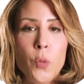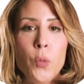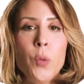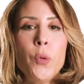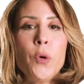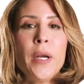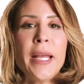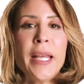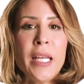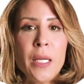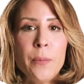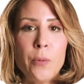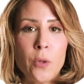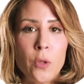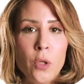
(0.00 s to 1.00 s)
we were
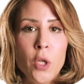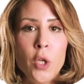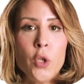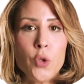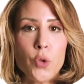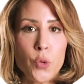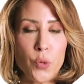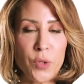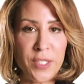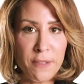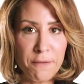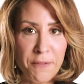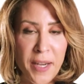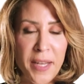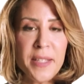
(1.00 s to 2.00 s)
able to
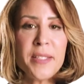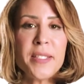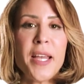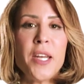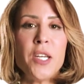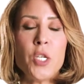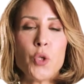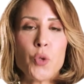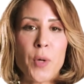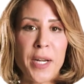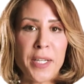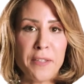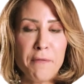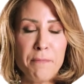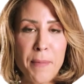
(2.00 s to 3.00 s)
devise an
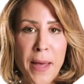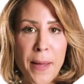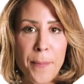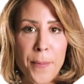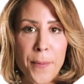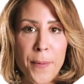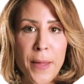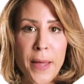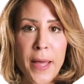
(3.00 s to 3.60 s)
interactive map